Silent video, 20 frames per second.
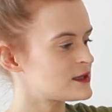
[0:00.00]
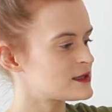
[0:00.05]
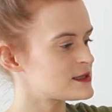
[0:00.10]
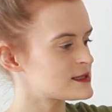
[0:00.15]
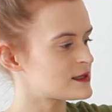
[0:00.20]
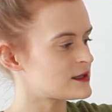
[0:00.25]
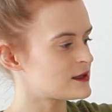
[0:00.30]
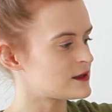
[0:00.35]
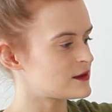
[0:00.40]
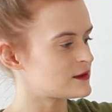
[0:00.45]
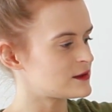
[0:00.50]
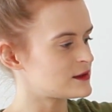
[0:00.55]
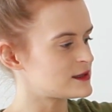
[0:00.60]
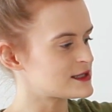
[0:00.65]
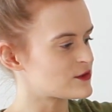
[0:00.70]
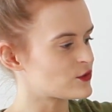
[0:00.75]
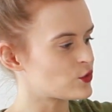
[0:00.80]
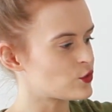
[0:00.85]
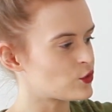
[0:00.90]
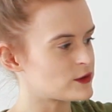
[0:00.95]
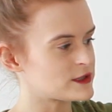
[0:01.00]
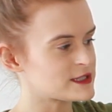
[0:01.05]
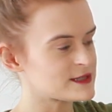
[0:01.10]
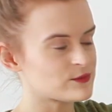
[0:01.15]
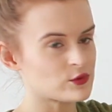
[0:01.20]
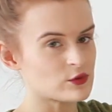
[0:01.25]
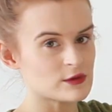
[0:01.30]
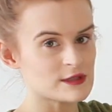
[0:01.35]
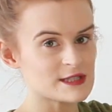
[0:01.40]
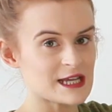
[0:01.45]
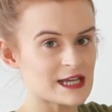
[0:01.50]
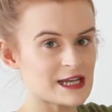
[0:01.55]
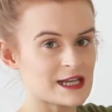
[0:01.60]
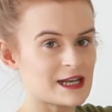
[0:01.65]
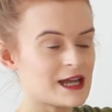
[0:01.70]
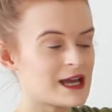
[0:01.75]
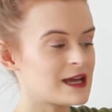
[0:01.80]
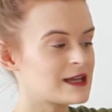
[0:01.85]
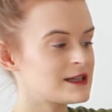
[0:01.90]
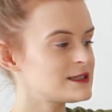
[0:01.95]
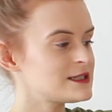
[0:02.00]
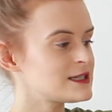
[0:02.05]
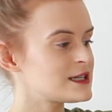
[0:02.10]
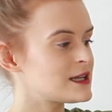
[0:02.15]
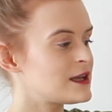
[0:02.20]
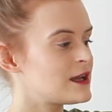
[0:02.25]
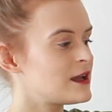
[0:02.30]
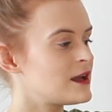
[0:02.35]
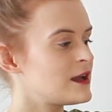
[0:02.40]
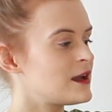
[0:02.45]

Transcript: So these are always bought secondhand.